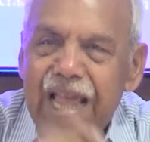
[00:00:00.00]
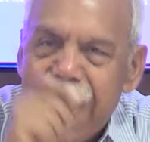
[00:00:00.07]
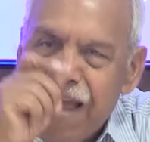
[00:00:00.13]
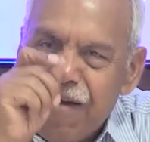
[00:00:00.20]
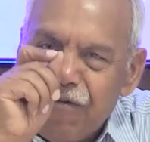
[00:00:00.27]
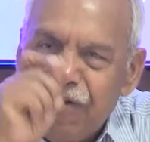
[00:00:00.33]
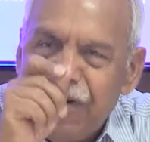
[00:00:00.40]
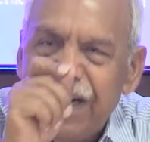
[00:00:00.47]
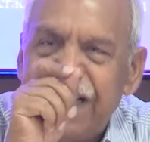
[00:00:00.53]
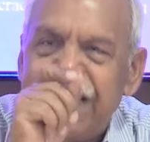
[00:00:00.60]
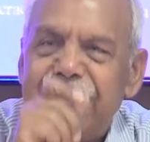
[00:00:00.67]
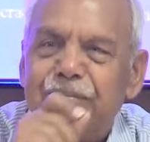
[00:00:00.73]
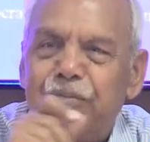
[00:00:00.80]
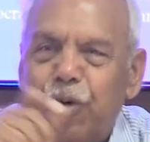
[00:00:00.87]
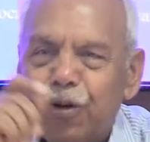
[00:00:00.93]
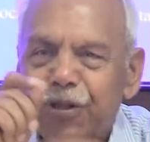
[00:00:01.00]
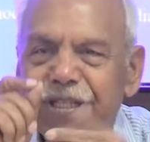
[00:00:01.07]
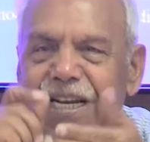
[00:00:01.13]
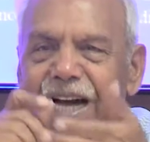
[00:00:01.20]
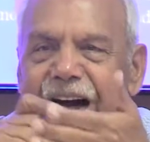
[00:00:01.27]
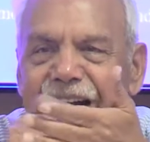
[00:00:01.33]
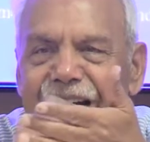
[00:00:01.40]
Every
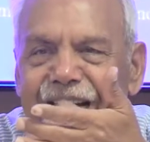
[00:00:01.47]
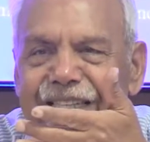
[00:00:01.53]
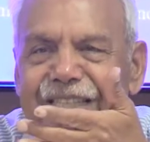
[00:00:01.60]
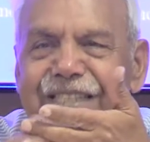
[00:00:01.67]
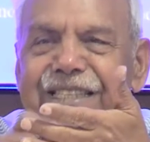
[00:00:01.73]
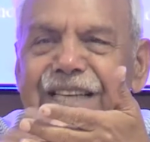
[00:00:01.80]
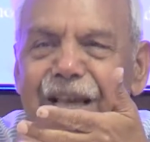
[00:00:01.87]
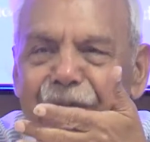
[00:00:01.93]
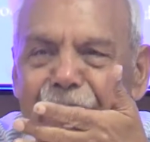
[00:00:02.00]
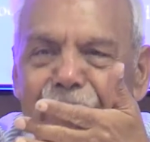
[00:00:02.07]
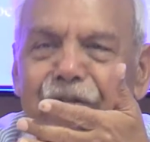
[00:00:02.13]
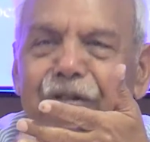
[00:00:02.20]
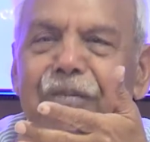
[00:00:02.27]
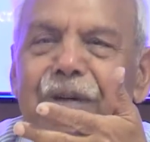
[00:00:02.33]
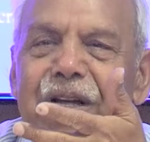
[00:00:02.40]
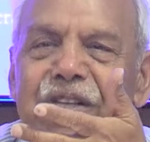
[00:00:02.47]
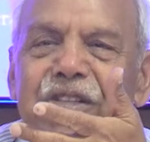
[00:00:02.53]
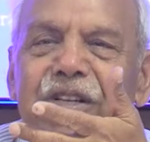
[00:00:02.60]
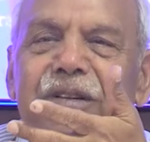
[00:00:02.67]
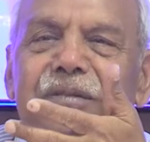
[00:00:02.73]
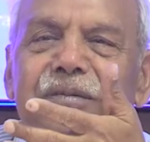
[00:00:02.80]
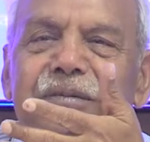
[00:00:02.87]
postcard had the same
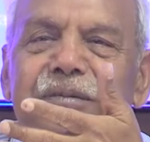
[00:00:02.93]
information.